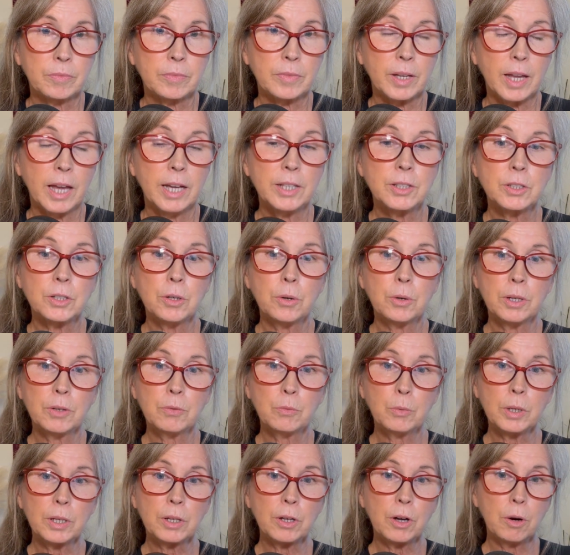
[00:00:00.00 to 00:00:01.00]
And so if
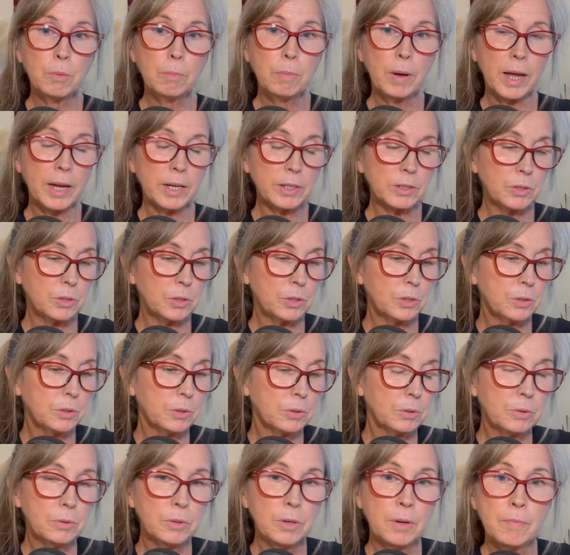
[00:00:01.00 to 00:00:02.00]
we go back
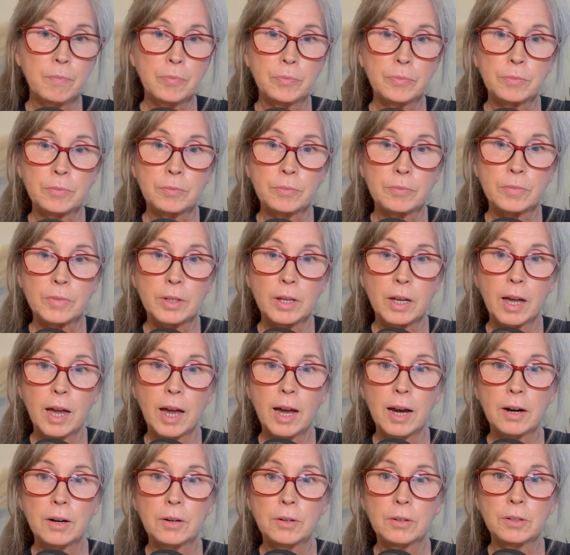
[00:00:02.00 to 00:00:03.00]
to
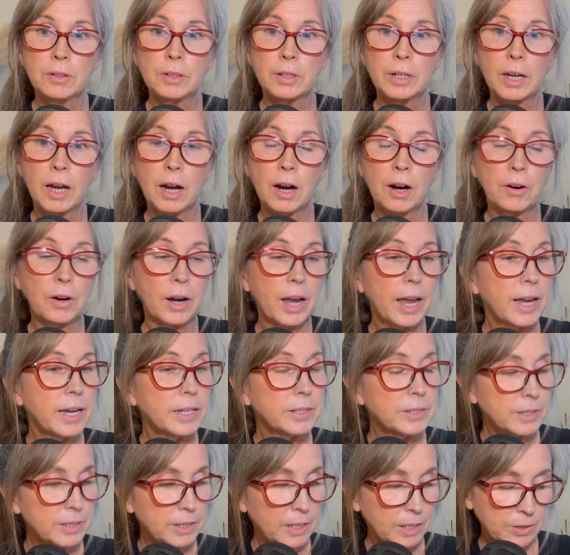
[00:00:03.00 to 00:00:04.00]
our
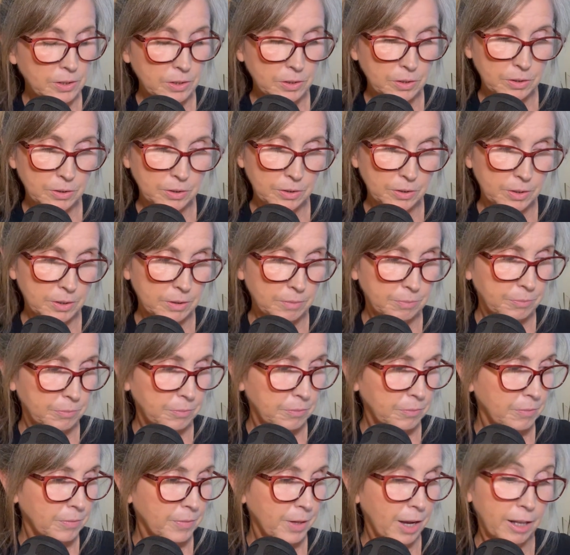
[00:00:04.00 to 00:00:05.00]
ancestors
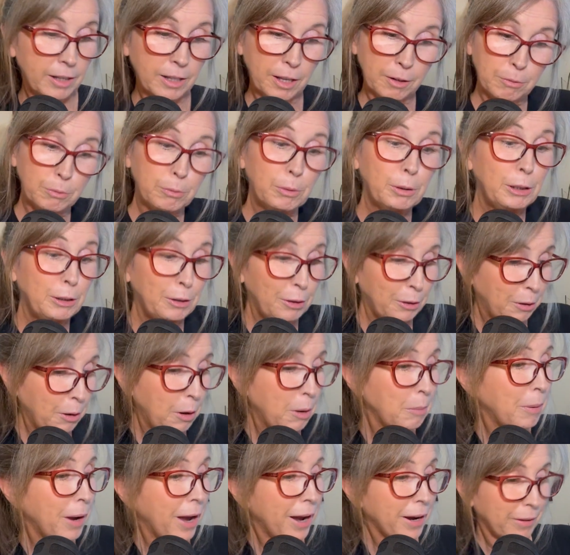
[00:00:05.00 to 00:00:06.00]
and really go
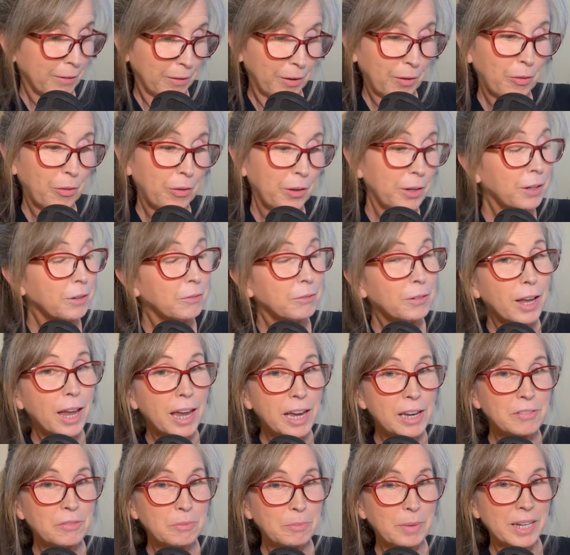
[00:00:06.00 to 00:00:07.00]
back, think of
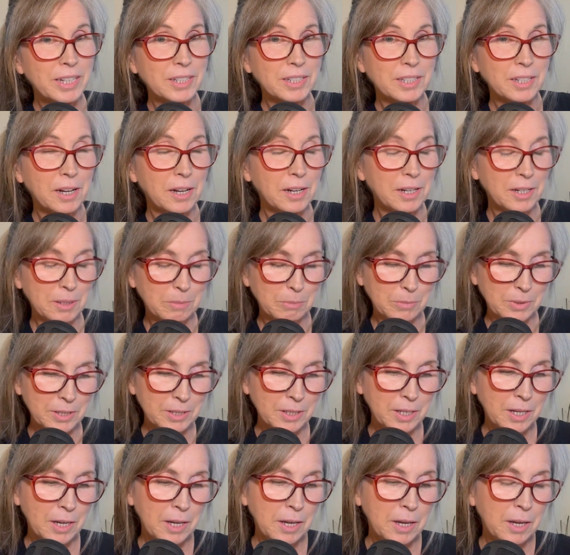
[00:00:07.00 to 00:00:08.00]
caveman times
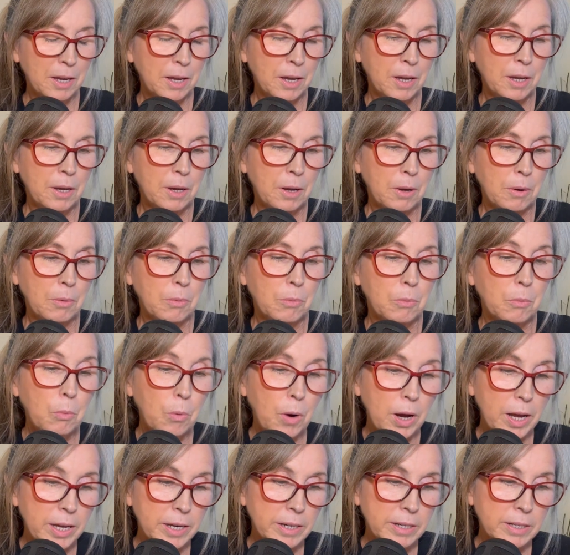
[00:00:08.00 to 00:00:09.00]

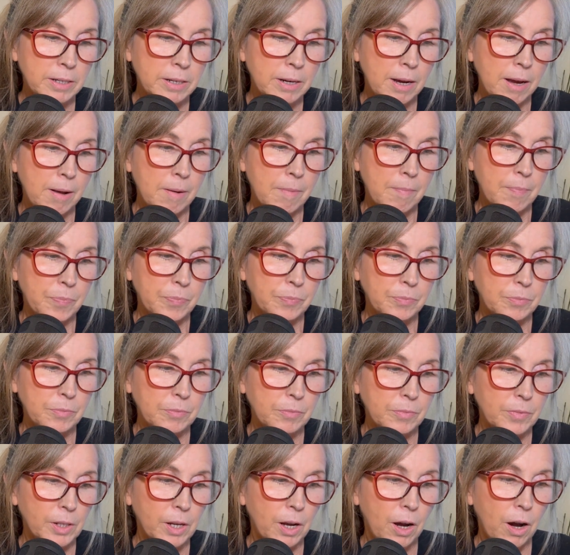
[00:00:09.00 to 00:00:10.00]
when
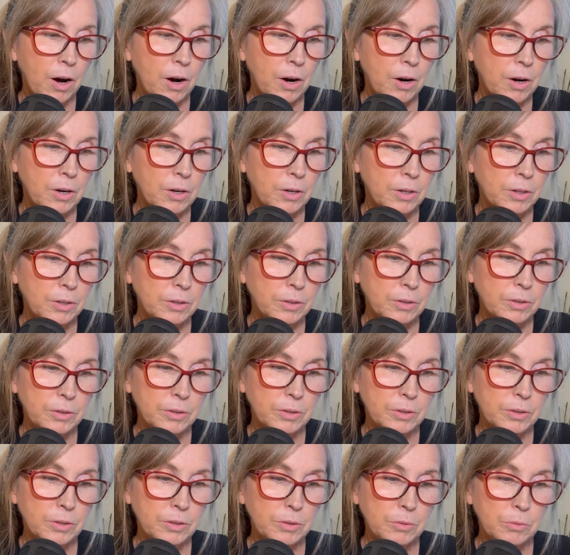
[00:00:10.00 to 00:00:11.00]

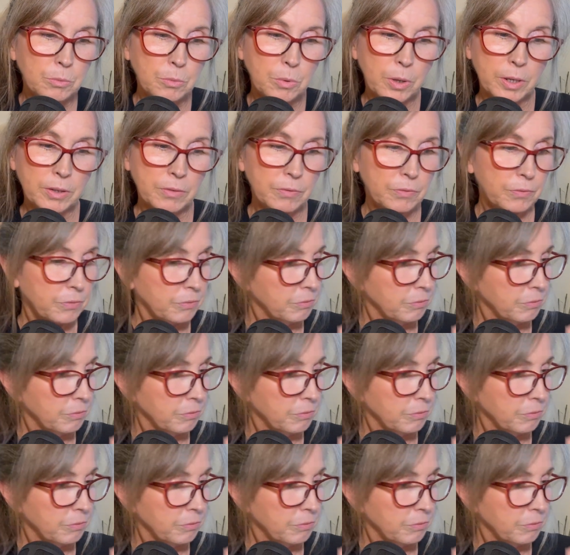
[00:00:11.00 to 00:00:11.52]
one of